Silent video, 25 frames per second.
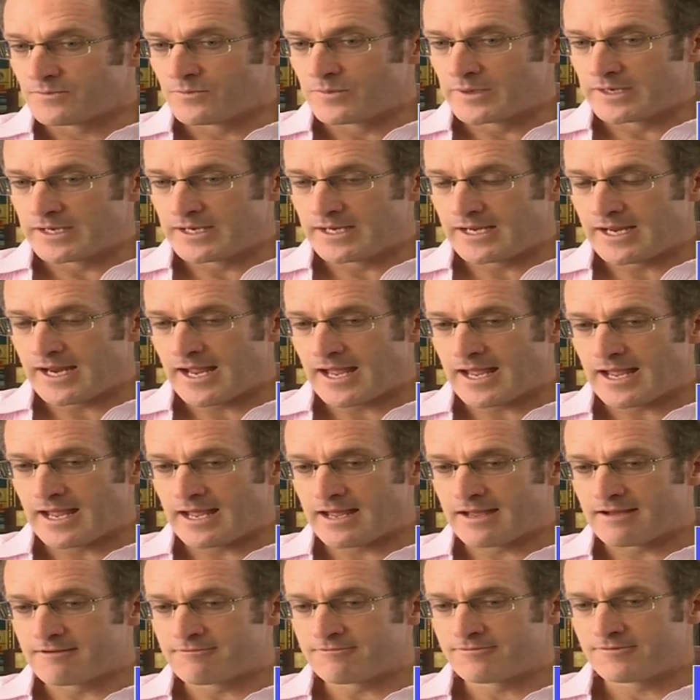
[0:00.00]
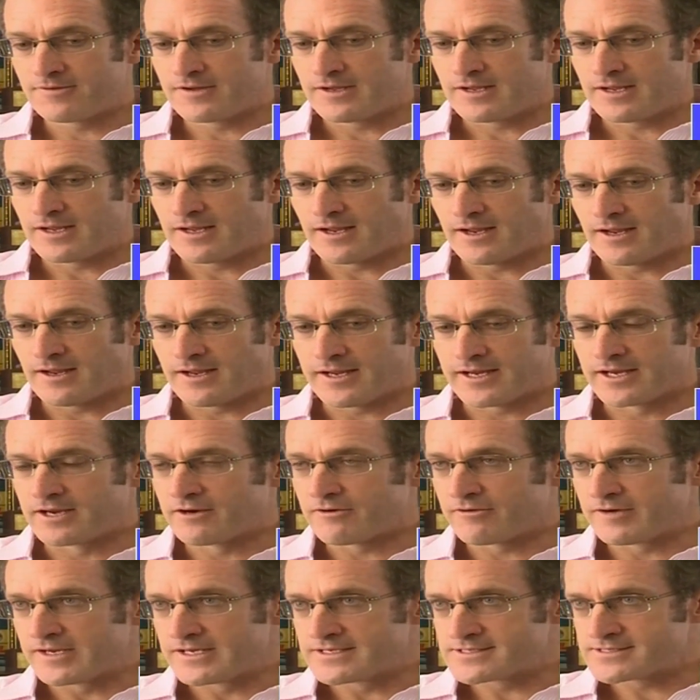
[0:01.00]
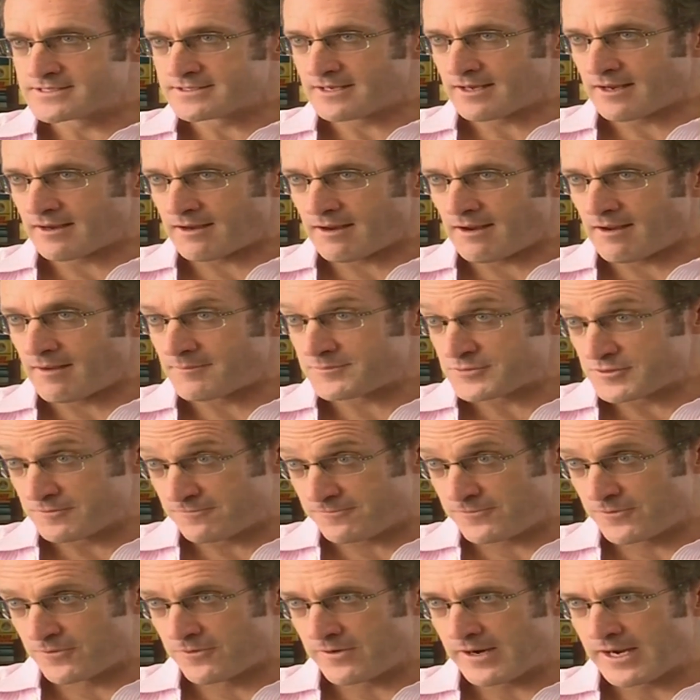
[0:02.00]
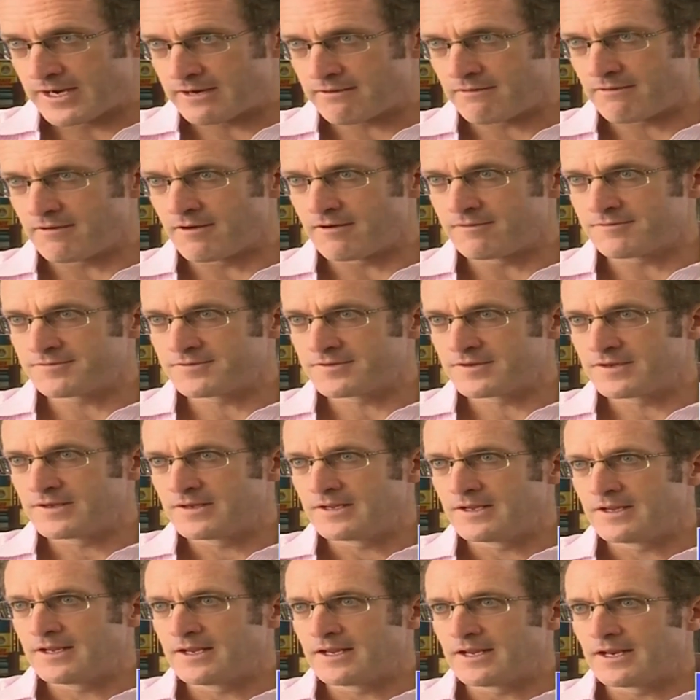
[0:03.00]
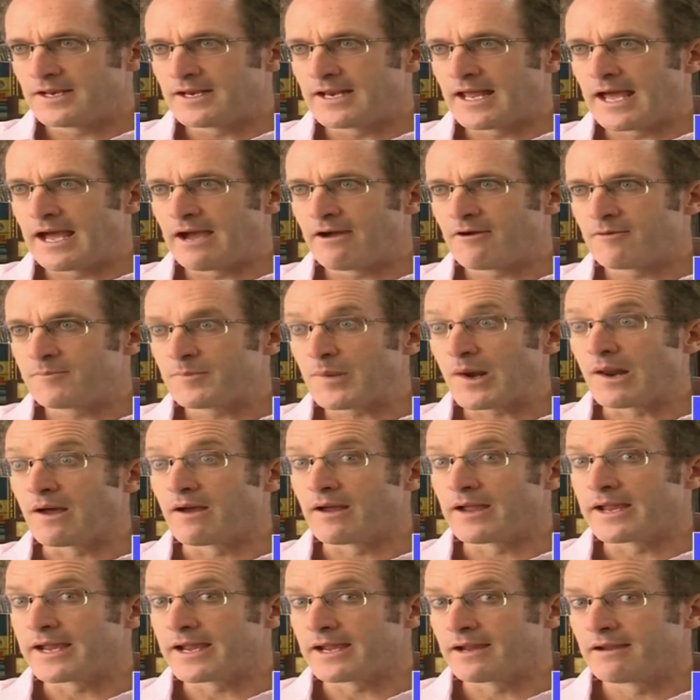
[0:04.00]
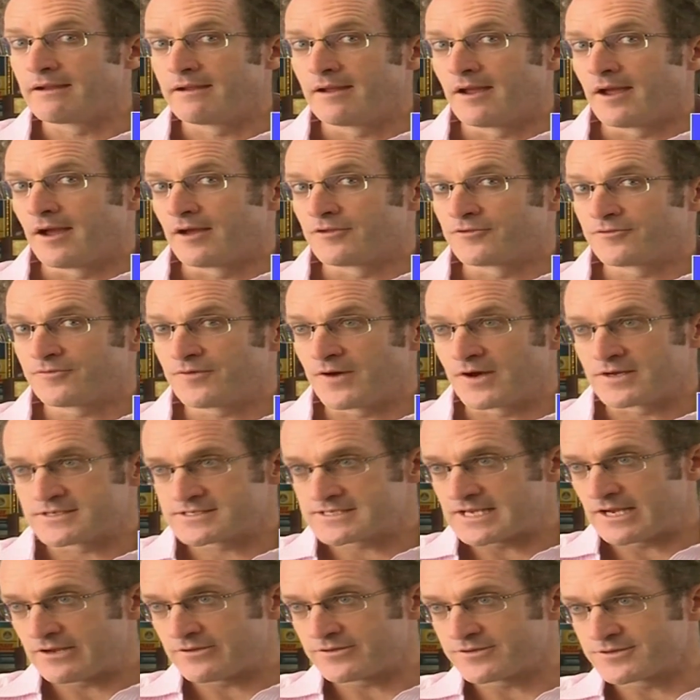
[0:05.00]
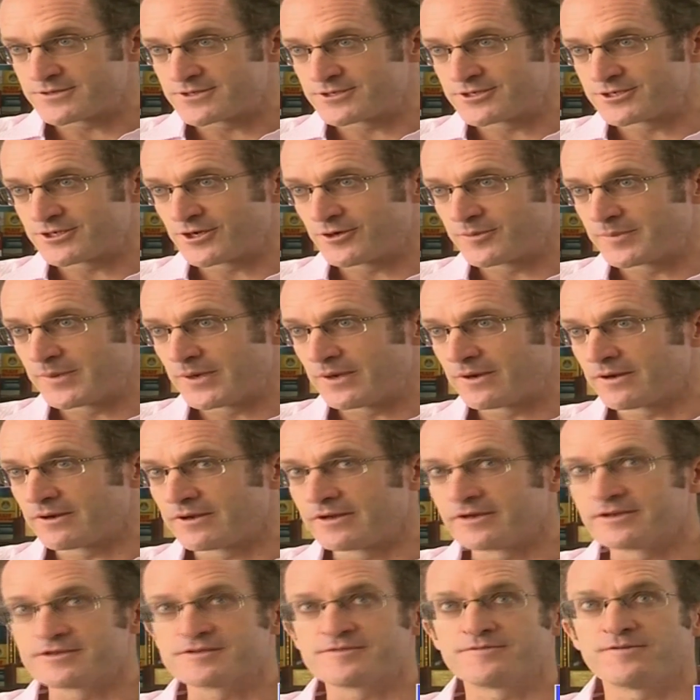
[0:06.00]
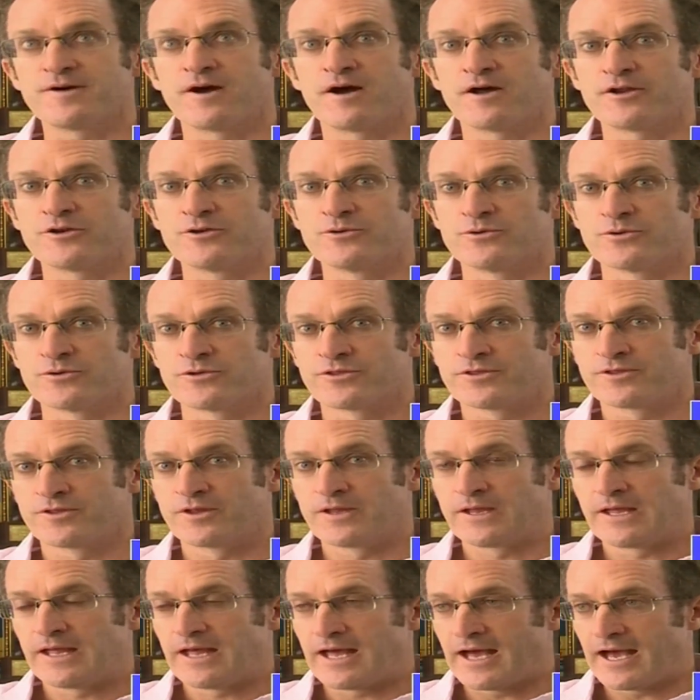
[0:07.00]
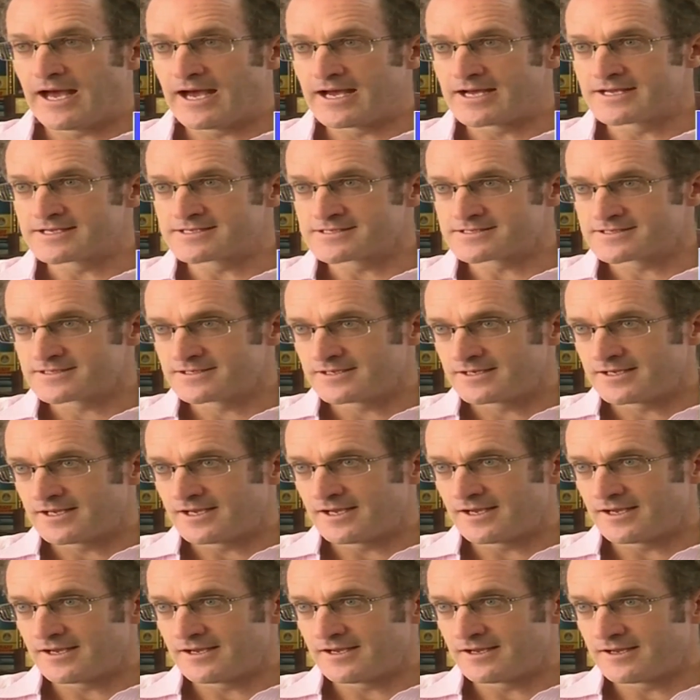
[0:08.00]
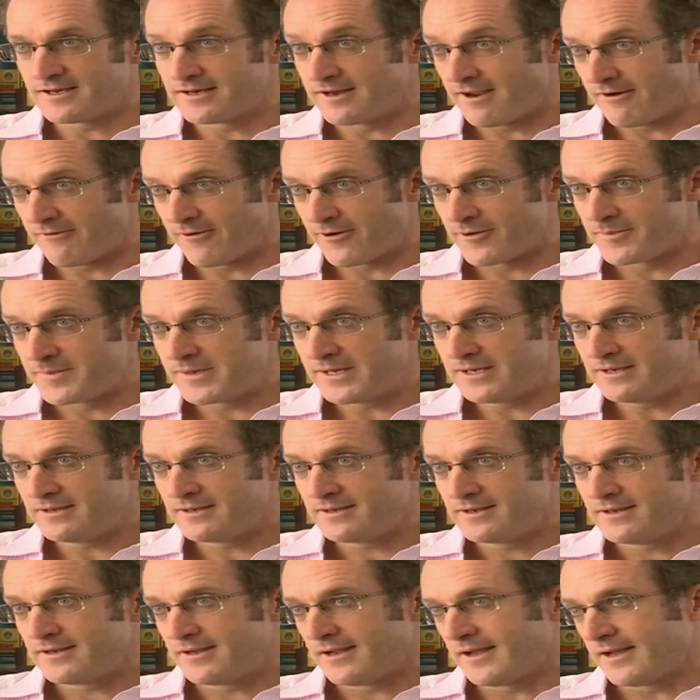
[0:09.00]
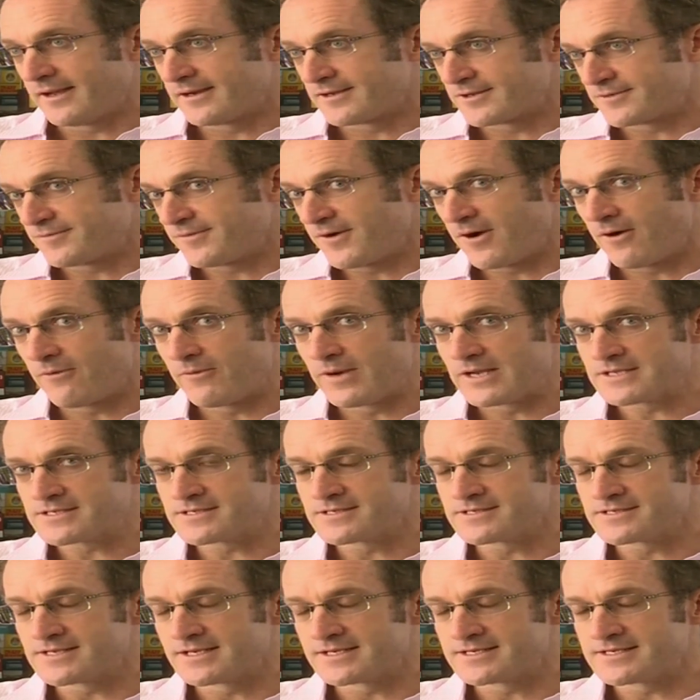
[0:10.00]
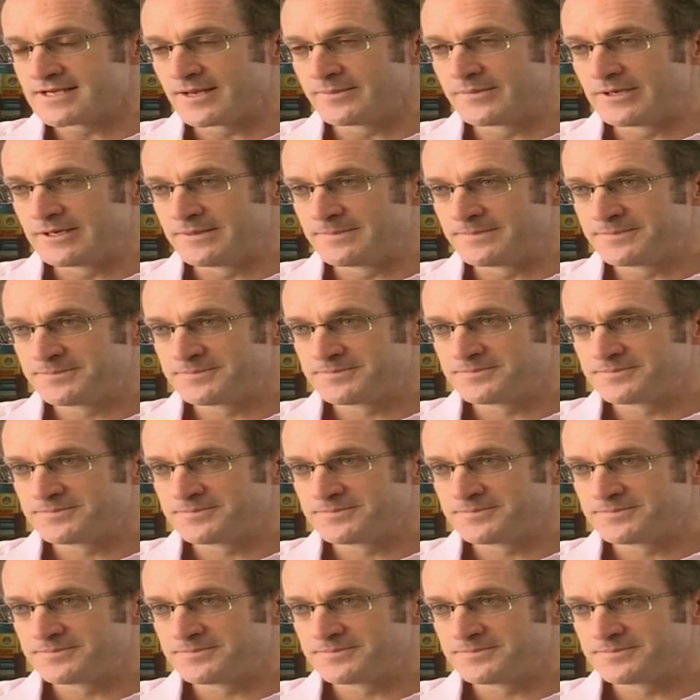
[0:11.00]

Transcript: we have uh, increased uh, up to four aircraft now, plying as far south as Joburg and as far north as uh, Nairobi and as far west as Entebbe.